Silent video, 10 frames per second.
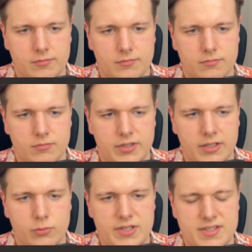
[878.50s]
king
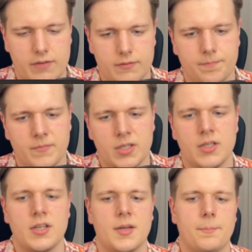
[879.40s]
to e7.
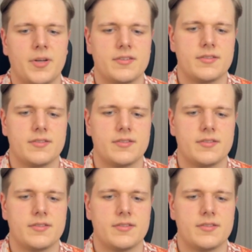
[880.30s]
But